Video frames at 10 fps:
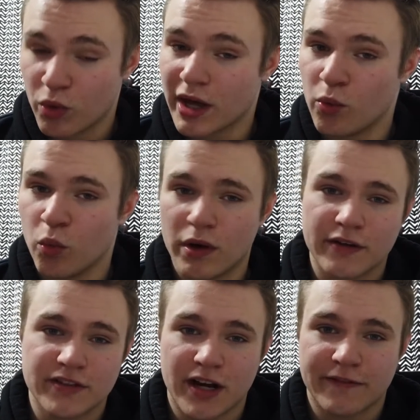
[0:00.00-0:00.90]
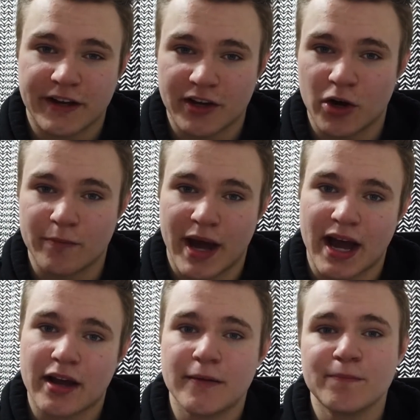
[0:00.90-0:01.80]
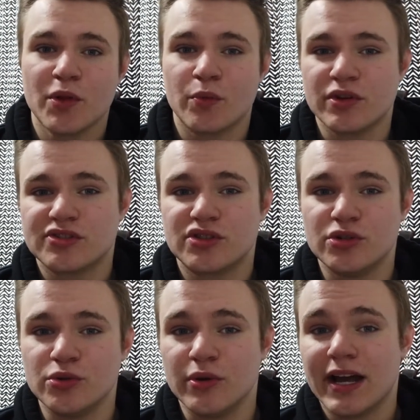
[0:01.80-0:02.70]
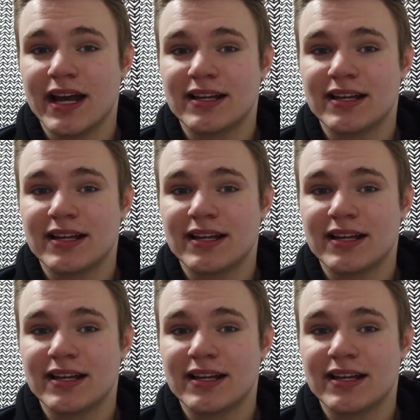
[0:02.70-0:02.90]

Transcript: What I would have done if I could go back was to